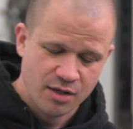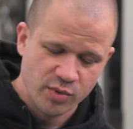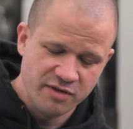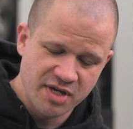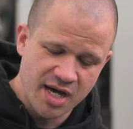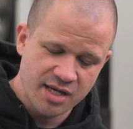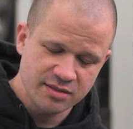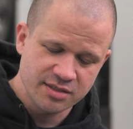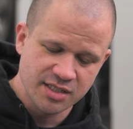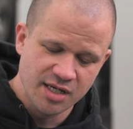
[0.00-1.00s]
We've
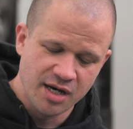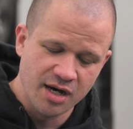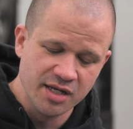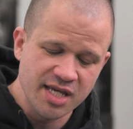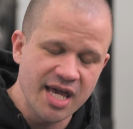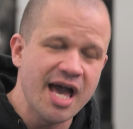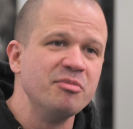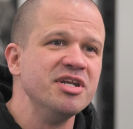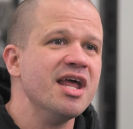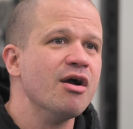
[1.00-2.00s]
got honey
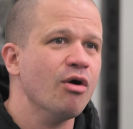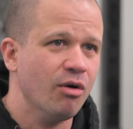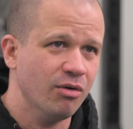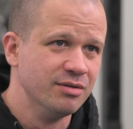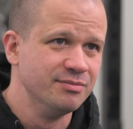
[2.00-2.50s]
habanero.